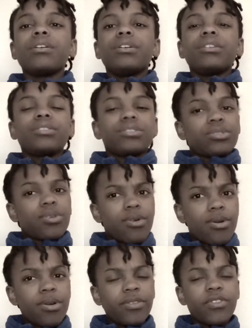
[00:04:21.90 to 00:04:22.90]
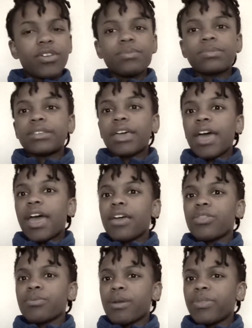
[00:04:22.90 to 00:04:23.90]
So horror films
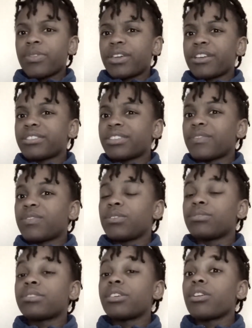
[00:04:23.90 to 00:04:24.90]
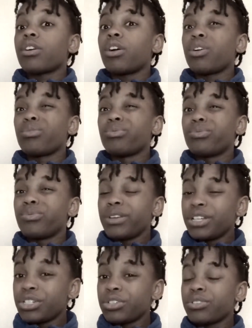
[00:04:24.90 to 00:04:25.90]
throughout the years have used their
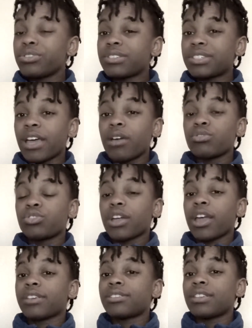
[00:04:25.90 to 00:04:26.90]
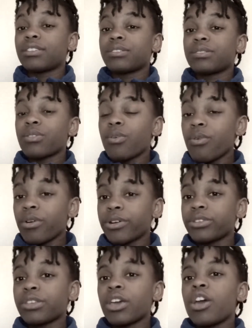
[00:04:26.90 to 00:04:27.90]
original soundtracks and
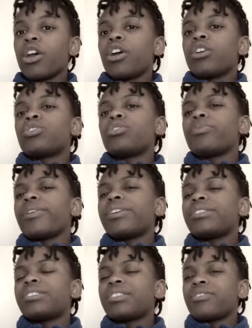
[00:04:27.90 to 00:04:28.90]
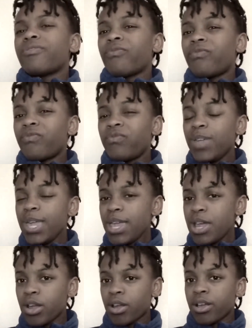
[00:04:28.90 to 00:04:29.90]
scores to raise
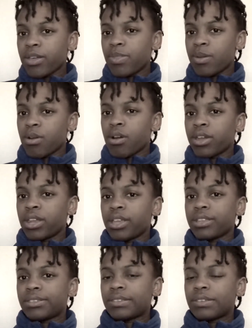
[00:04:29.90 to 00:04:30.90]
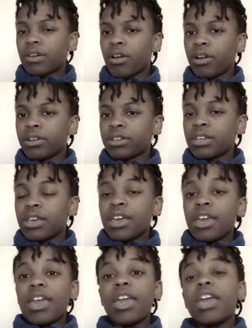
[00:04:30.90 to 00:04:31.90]
fear in their audience's heart
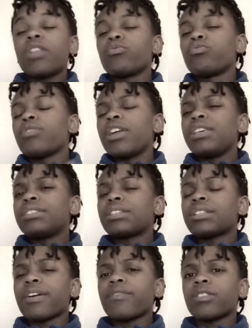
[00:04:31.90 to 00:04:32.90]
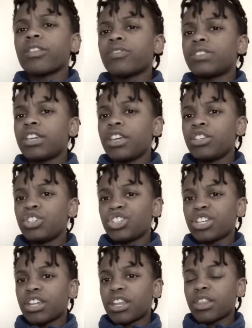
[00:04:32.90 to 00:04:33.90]
and raise the level of
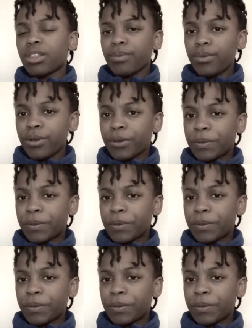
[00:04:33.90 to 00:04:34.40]
tension in the room.